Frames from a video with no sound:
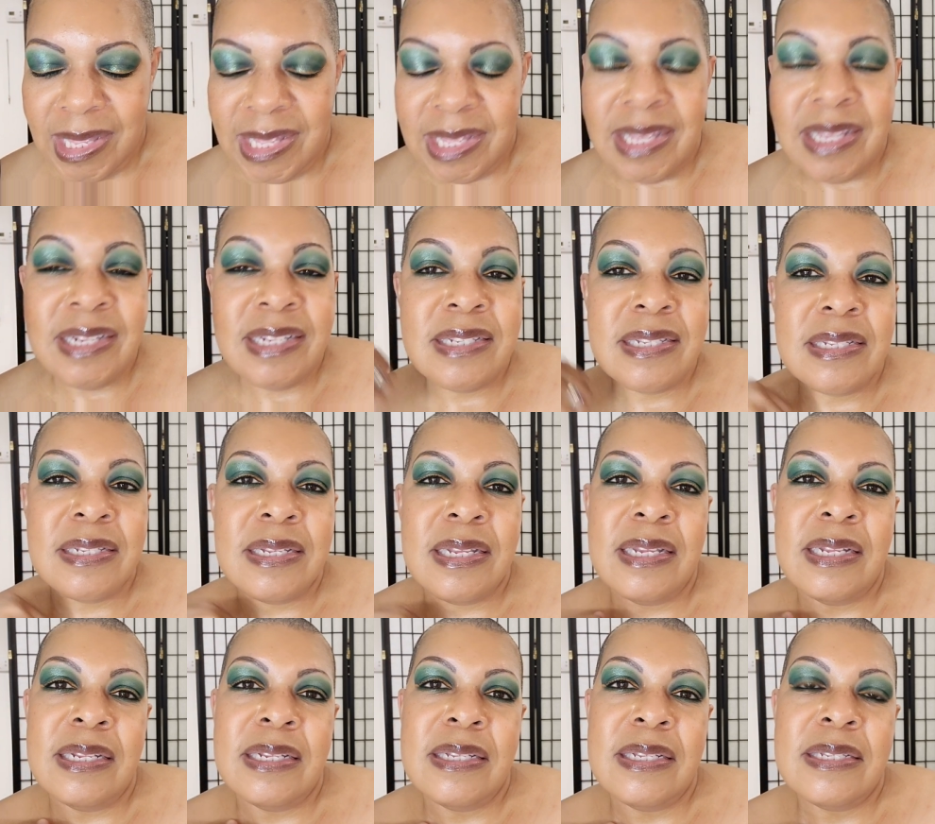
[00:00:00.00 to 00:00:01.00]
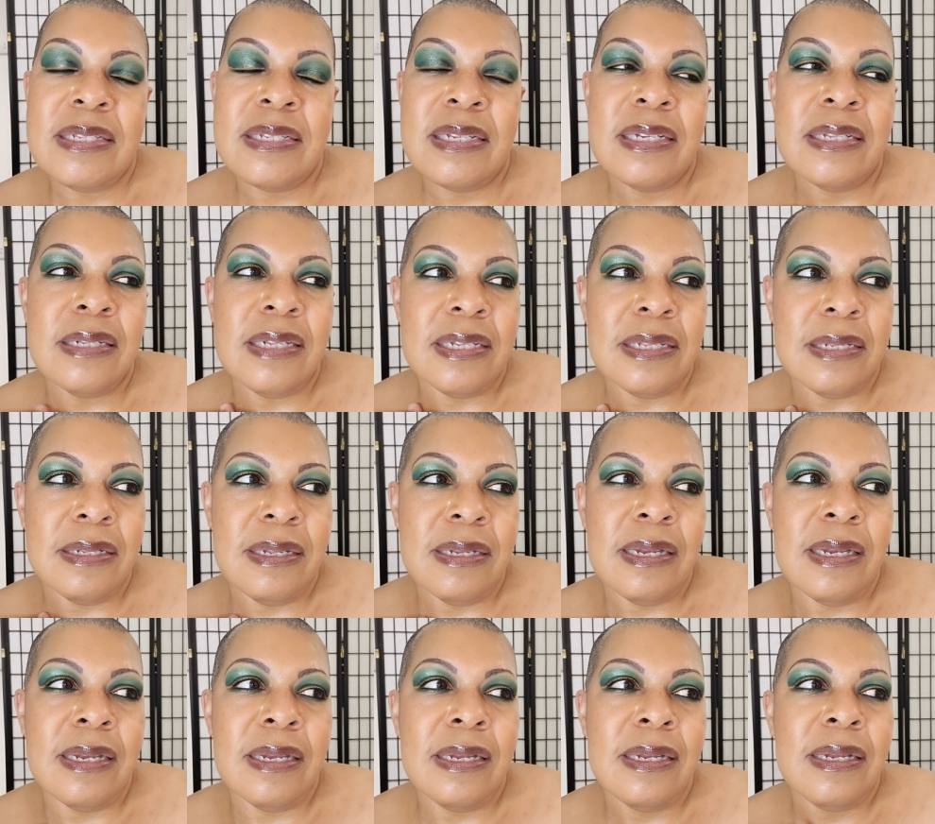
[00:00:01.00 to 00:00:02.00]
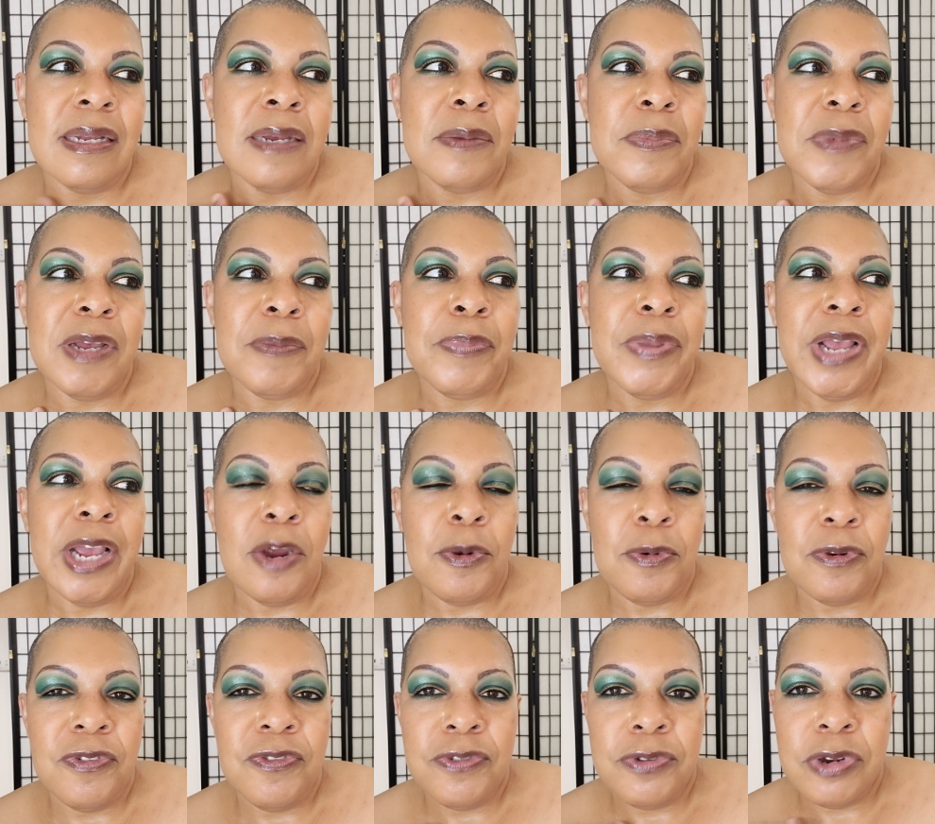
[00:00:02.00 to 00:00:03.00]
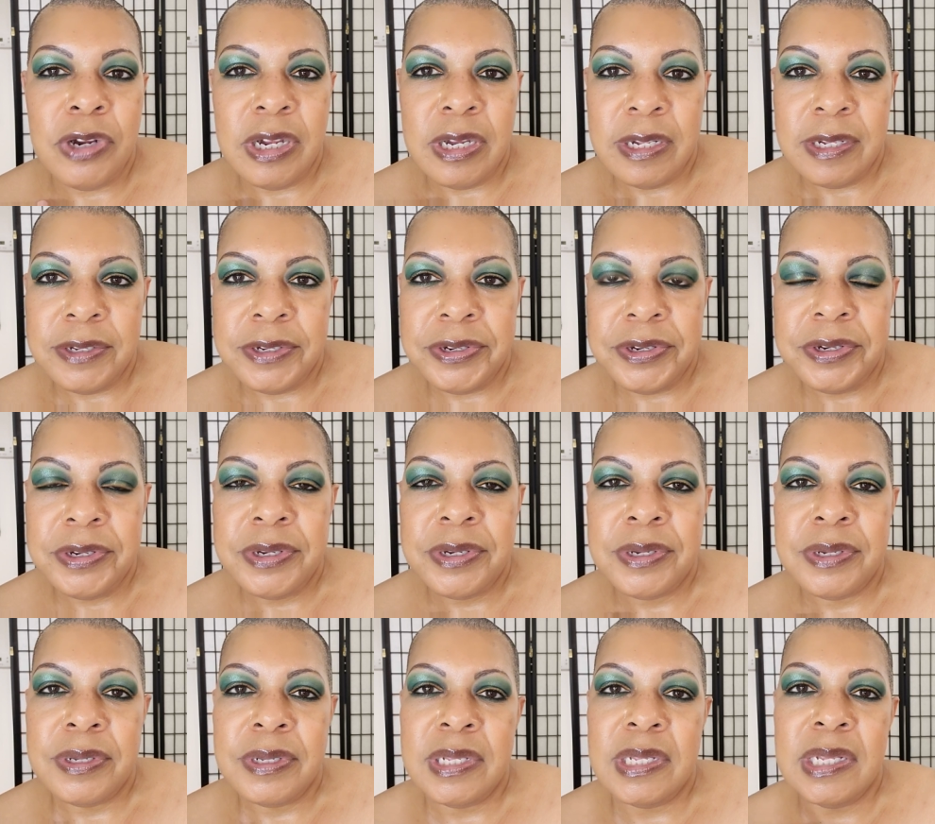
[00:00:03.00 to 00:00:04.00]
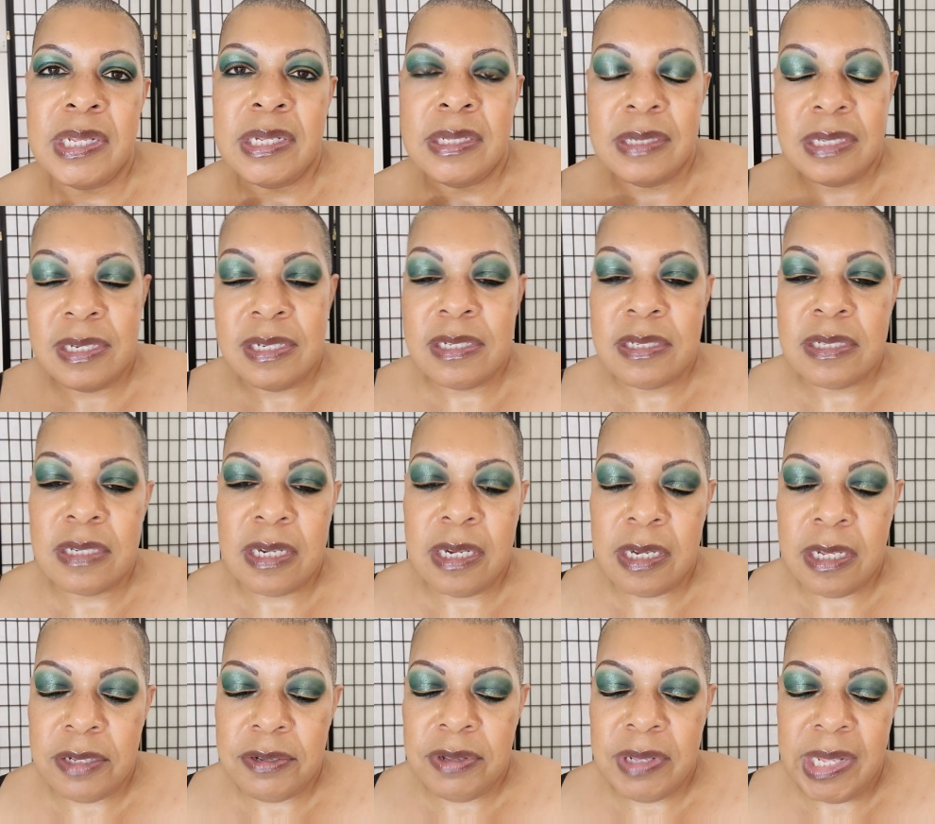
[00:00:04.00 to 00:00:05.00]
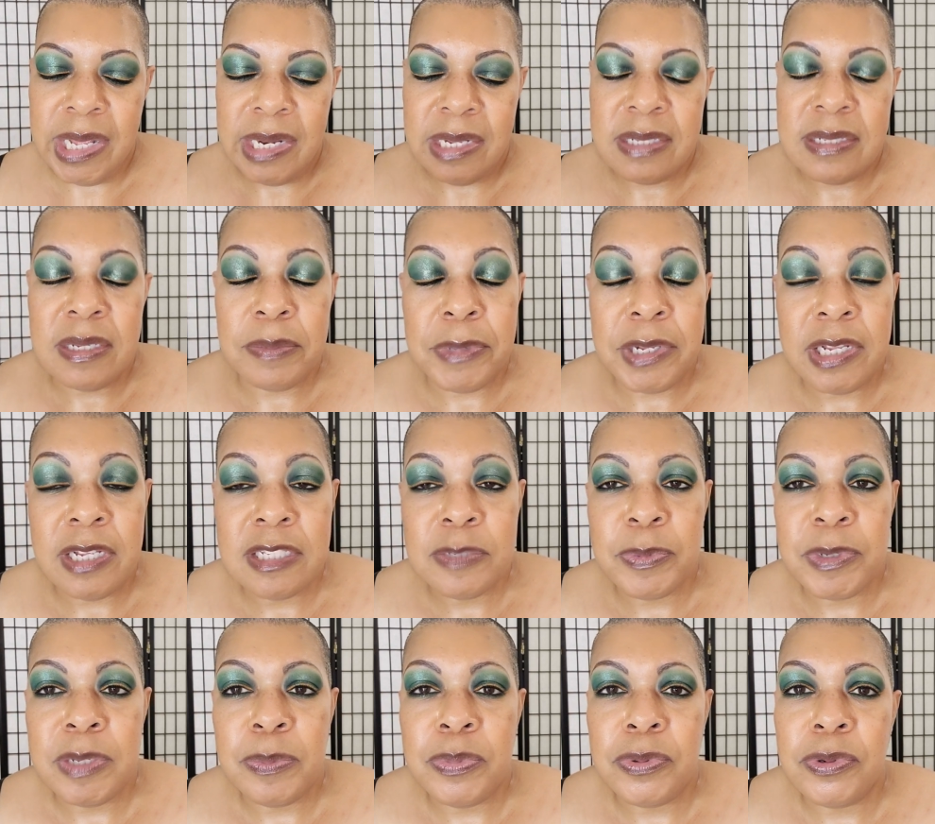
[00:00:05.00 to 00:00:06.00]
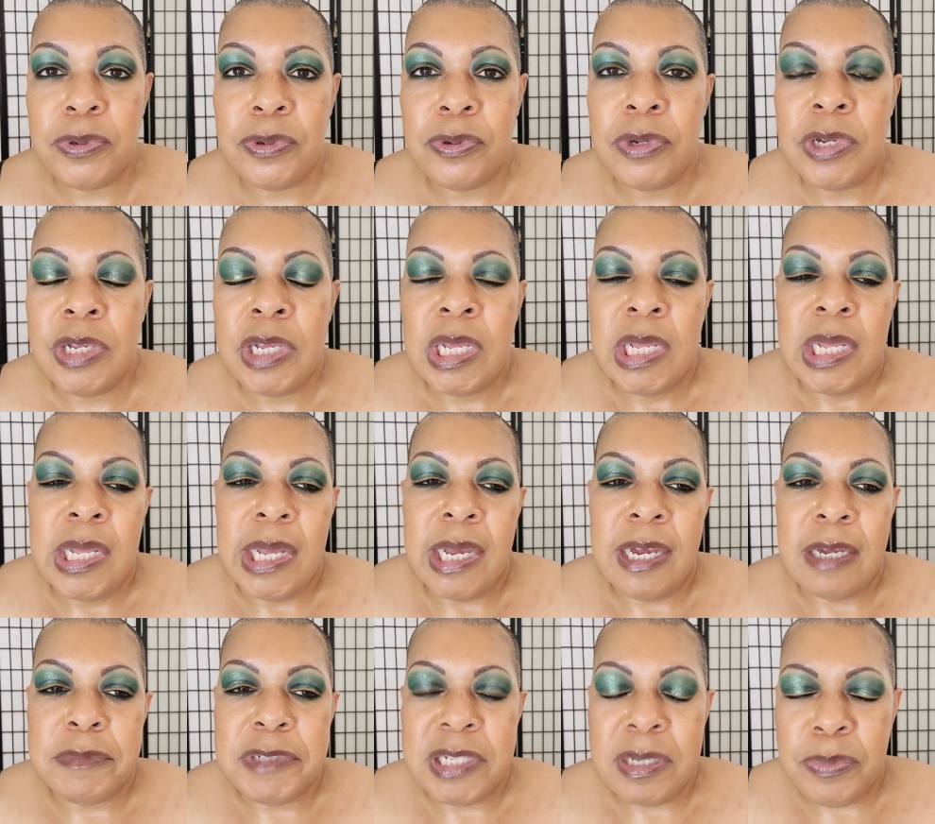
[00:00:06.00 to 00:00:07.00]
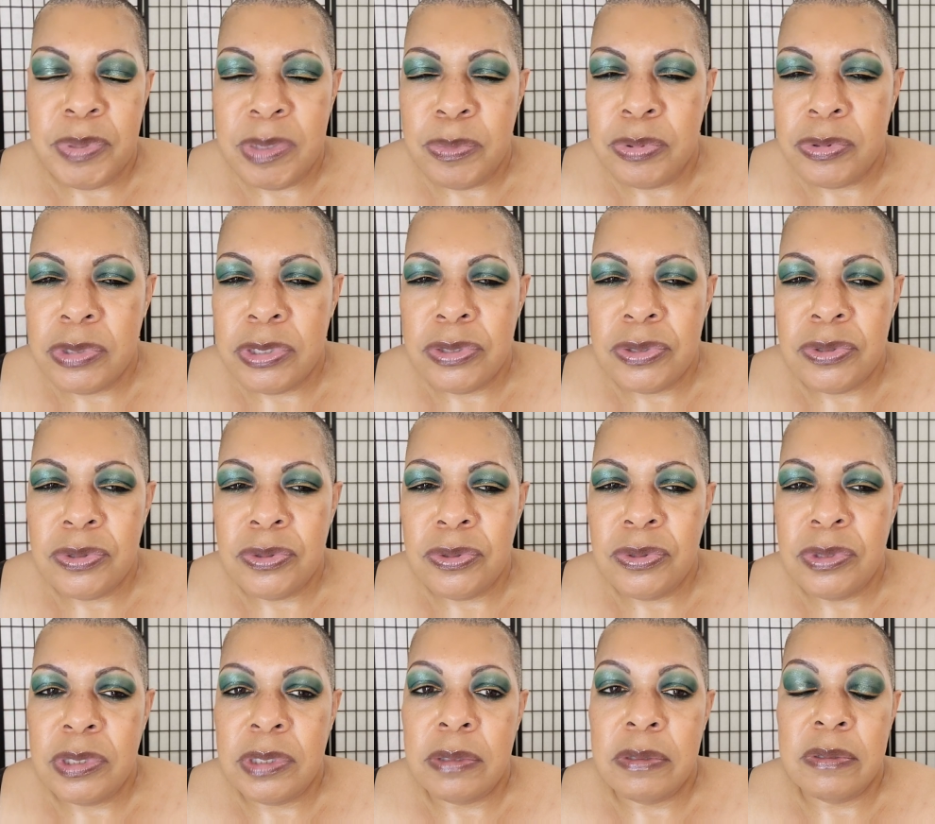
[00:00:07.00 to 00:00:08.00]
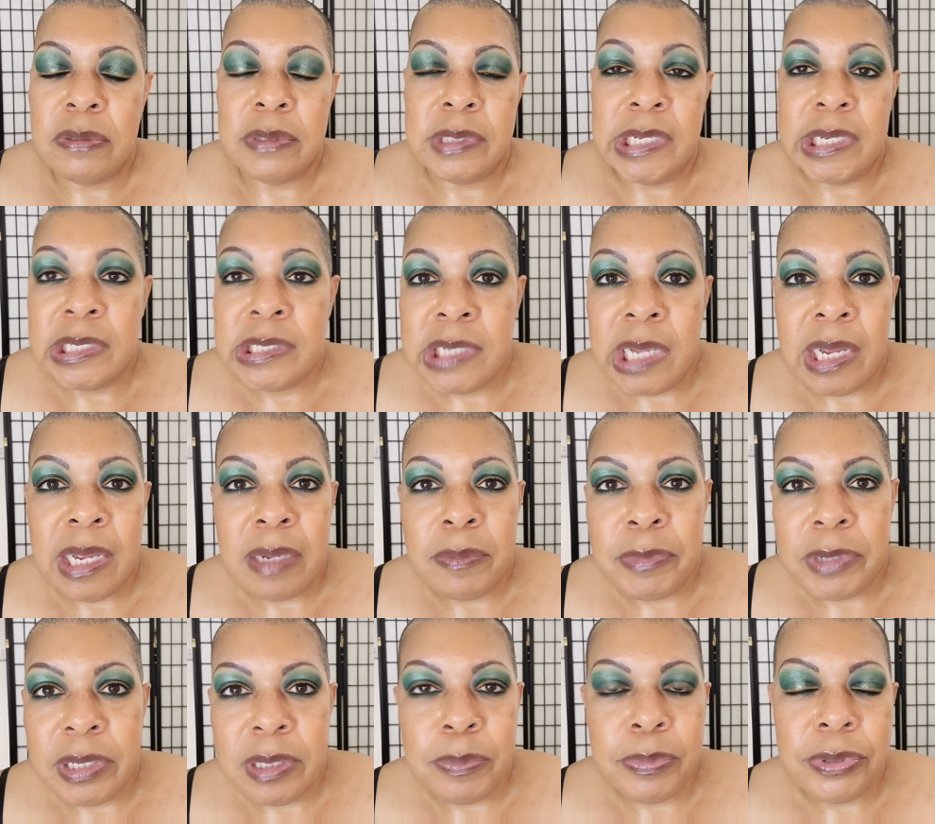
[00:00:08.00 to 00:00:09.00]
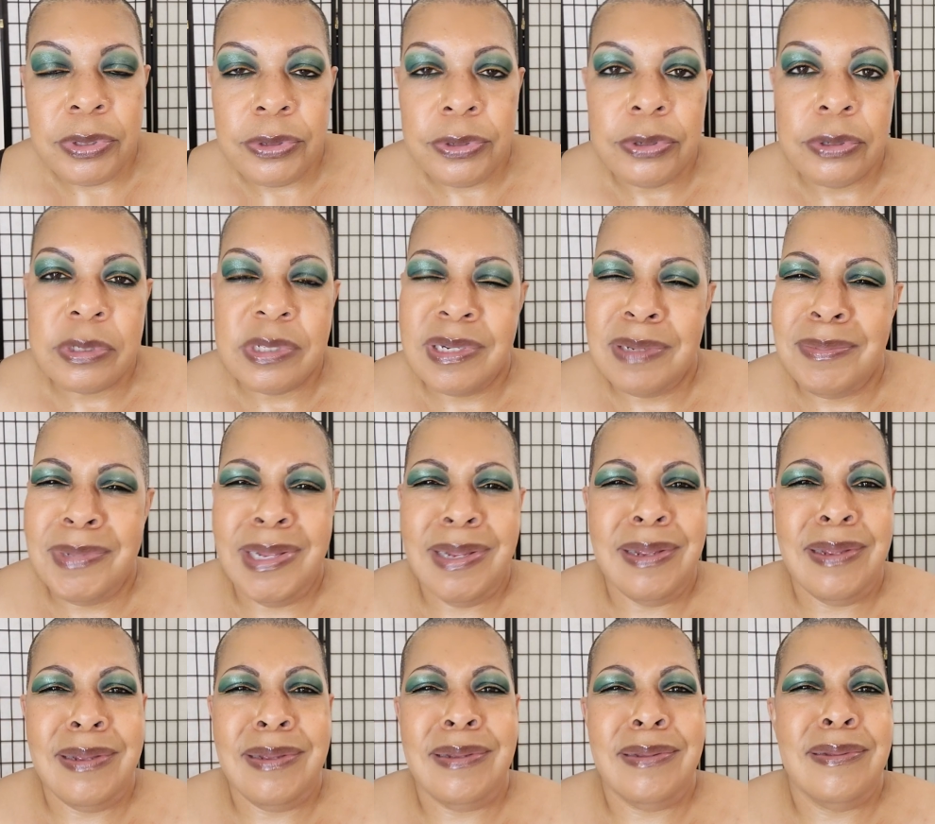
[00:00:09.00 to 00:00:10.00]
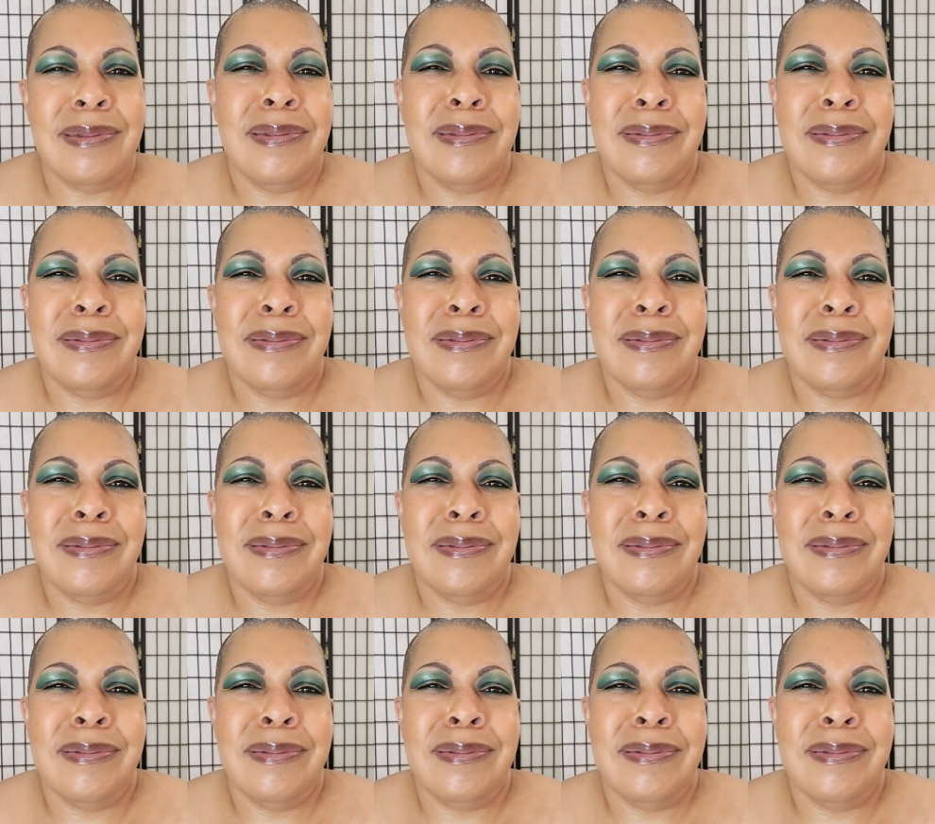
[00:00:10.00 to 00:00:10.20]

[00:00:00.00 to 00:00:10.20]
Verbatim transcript: it is a, it is a, a, a powerful color it, it is a color that intimidates people. Um, some people do, you know, daytime lip looks. And I'm like,